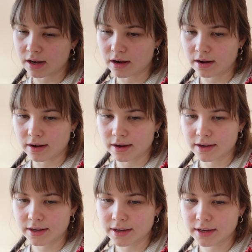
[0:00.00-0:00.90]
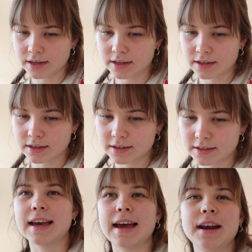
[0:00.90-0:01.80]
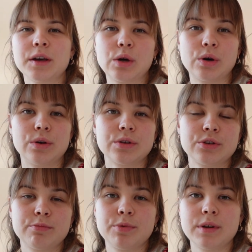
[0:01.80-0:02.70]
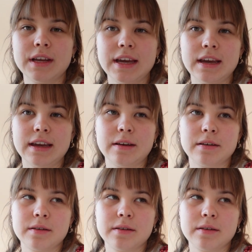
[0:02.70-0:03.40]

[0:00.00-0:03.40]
I had a goal to play